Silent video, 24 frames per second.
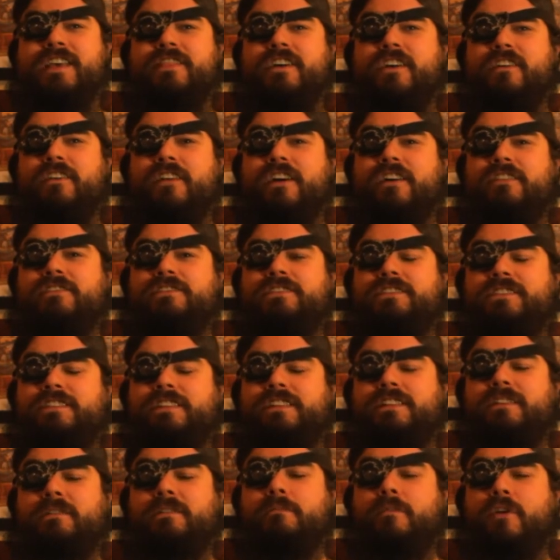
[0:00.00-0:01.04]
there are
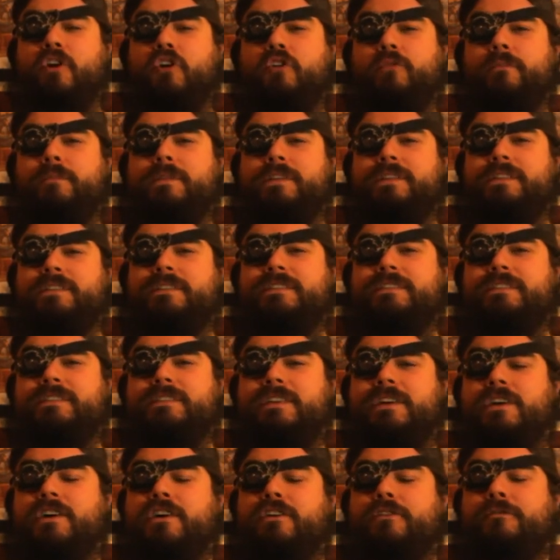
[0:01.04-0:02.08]
still moments
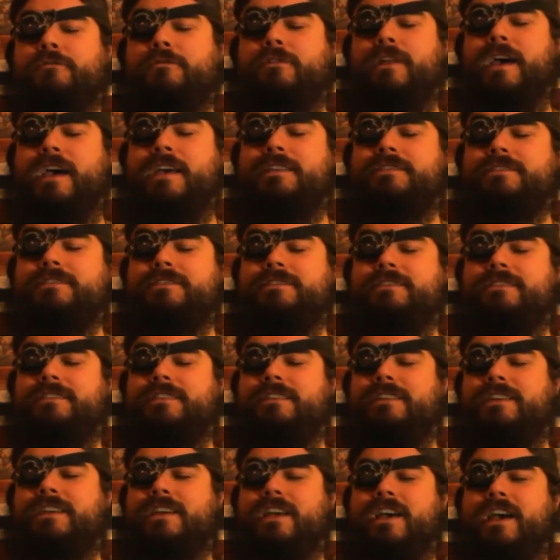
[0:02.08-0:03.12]
of rest
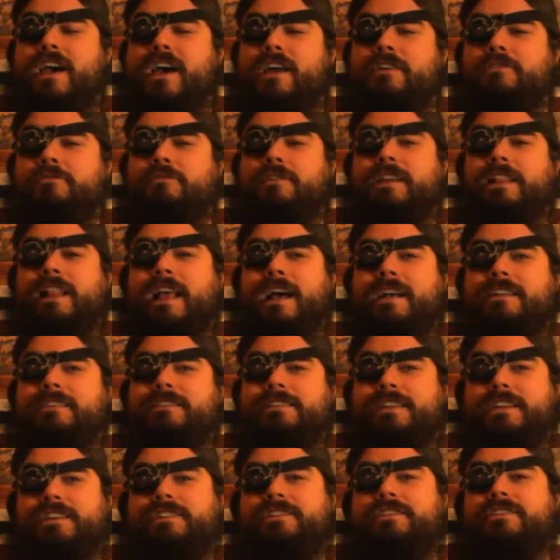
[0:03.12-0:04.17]
and
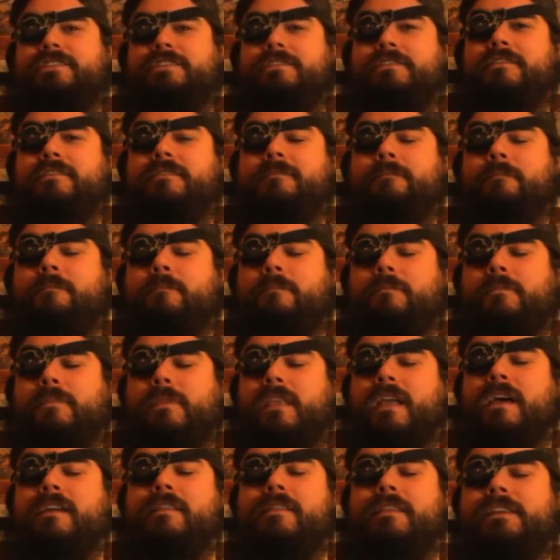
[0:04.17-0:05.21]
relaxation.
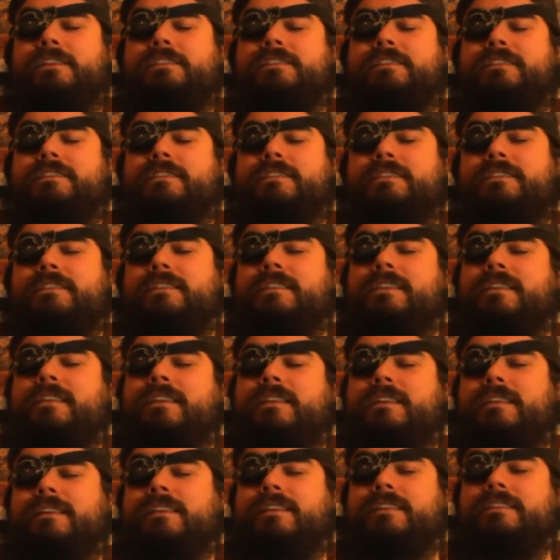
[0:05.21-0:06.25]
And this
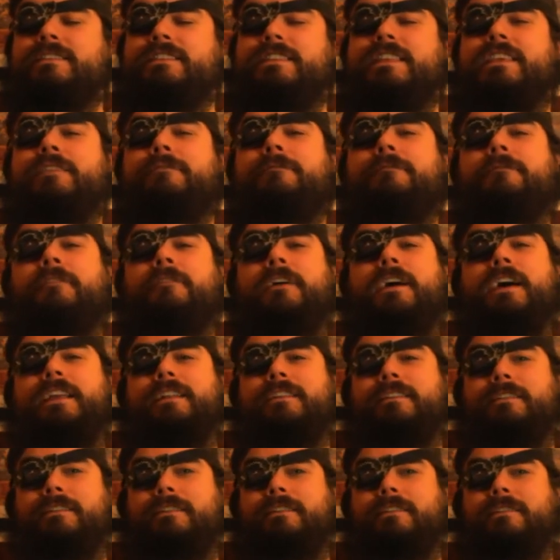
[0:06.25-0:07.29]
is the
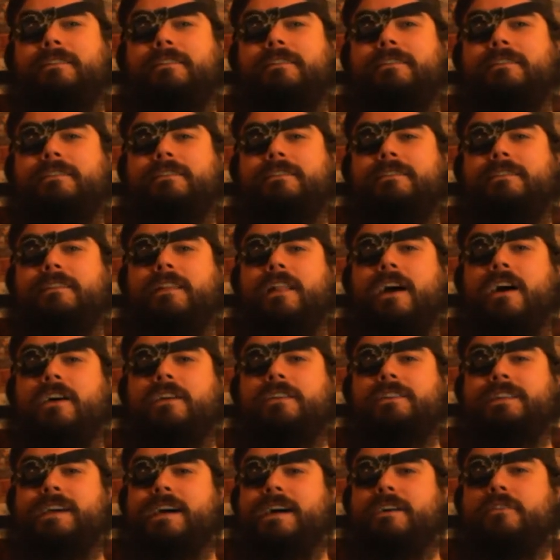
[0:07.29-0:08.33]
final
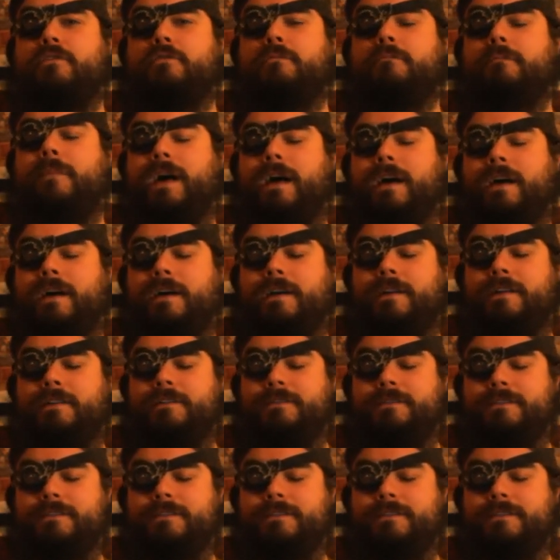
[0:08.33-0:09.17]
lockdown bard.